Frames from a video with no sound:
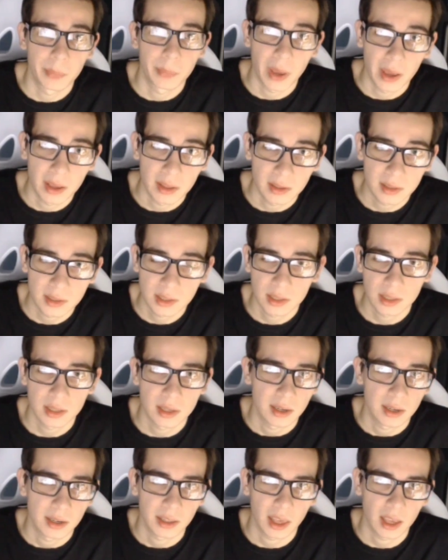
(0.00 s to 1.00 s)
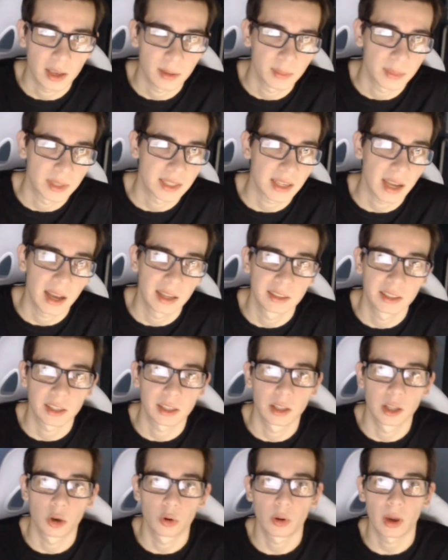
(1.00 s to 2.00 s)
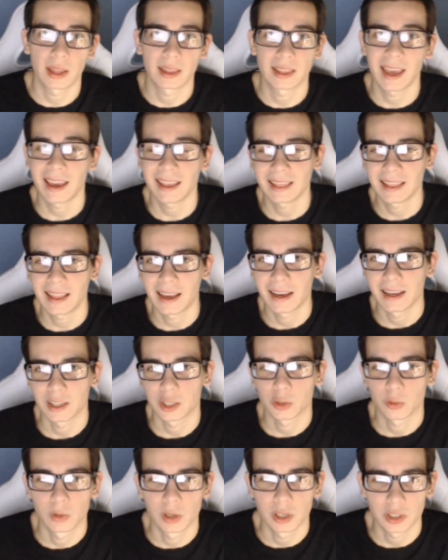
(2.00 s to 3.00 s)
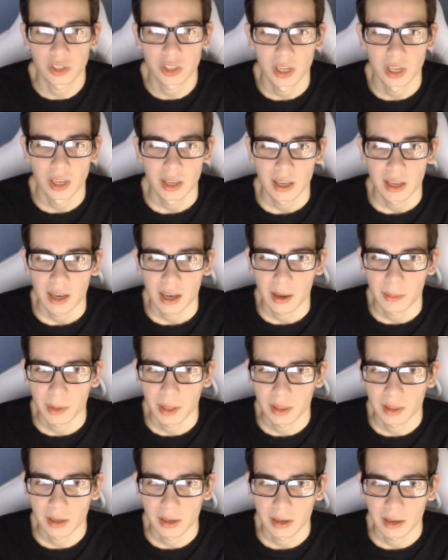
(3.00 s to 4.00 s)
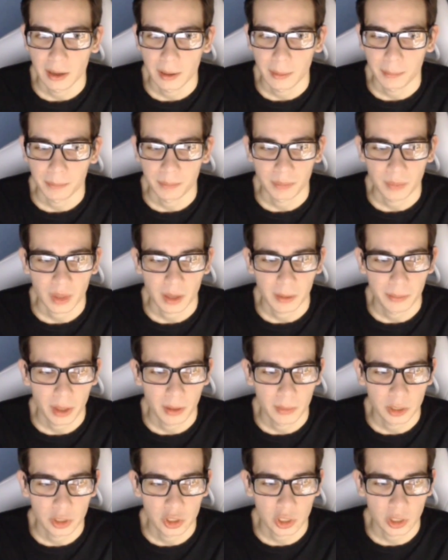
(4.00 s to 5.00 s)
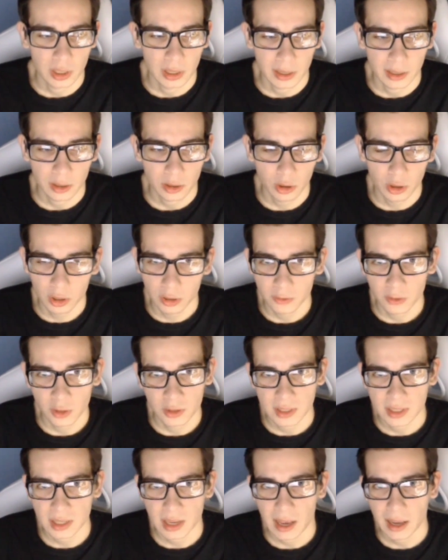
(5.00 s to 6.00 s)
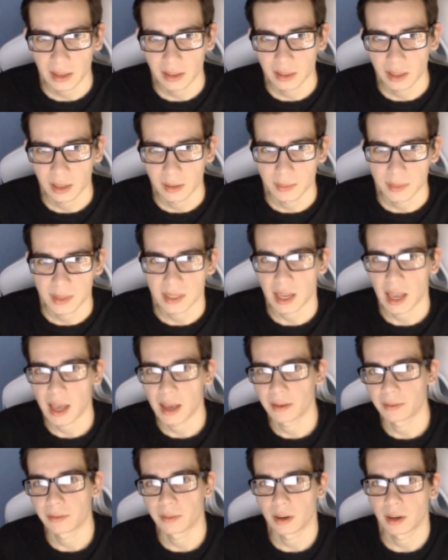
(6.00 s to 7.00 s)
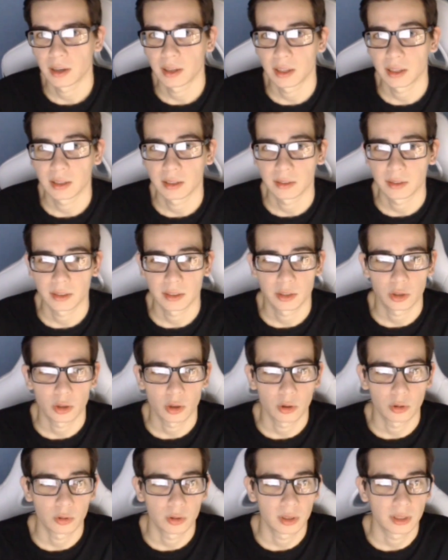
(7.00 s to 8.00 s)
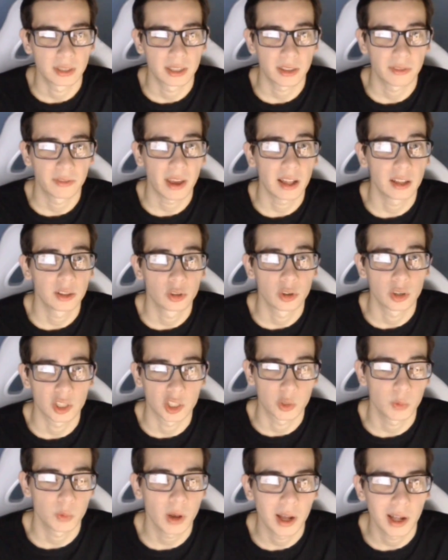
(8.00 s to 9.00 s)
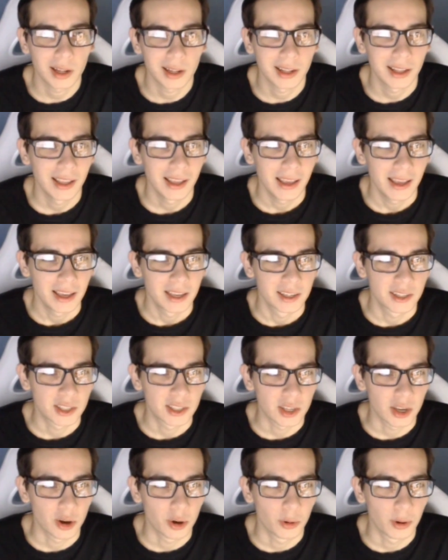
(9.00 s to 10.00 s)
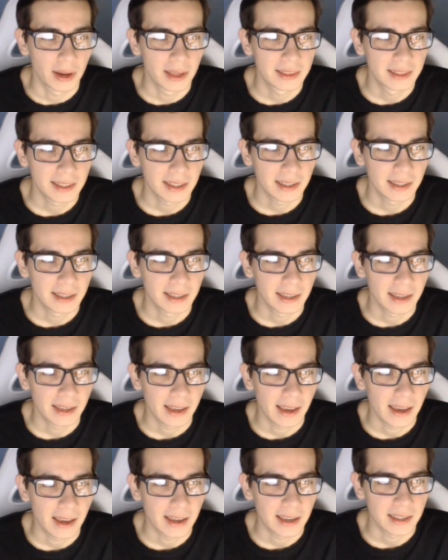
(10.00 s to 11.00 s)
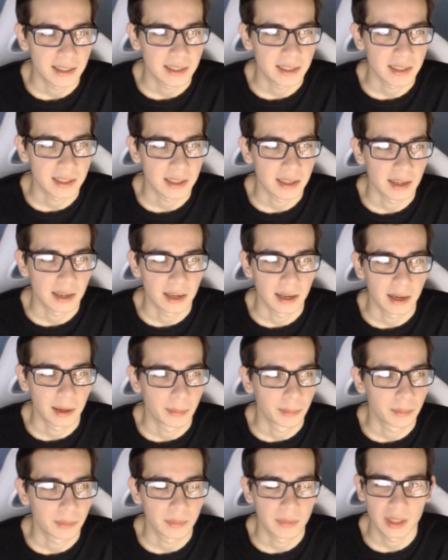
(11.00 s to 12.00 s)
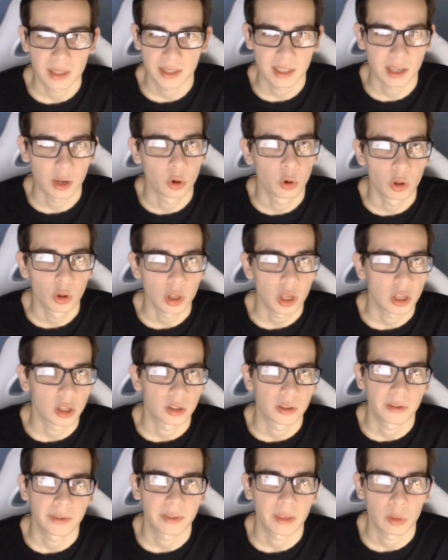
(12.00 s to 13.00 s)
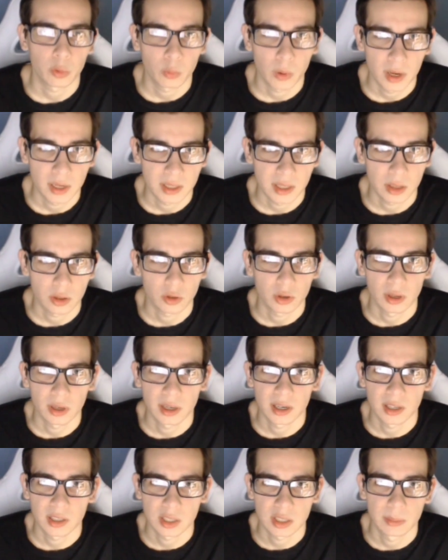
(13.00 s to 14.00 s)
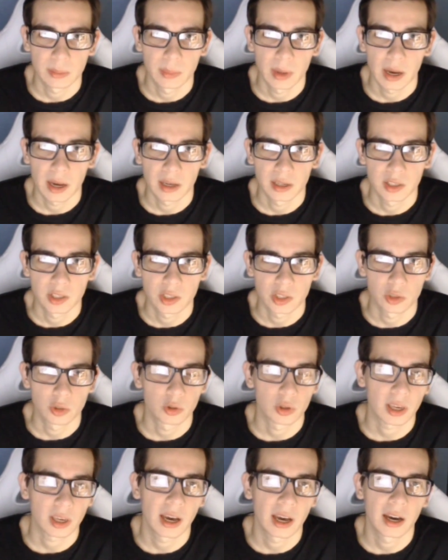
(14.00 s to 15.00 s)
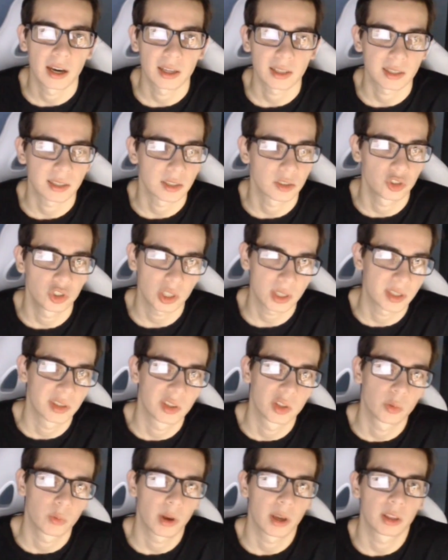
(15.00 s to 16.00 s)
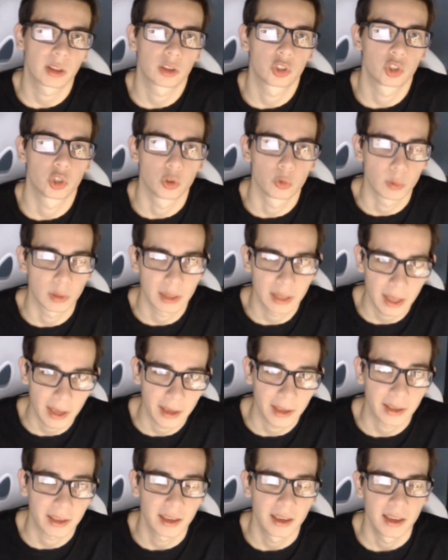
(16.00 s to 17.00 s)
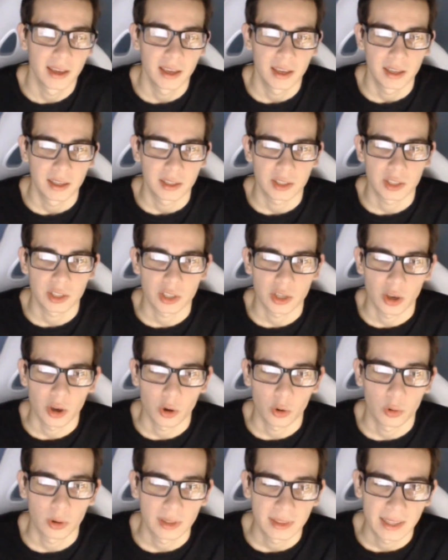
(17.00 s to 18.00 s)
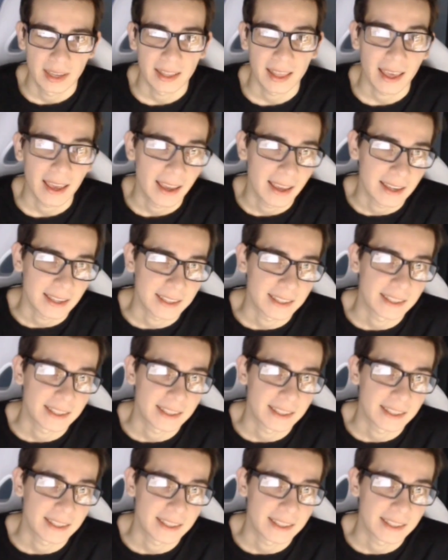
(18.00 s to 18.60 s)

paints, rims, underglow, and headlights, which, I mean, pretty much like all those items have their value as well. So it really is, there's a whole lot of different ways that you can customize your cars just in the way that you would like. So that is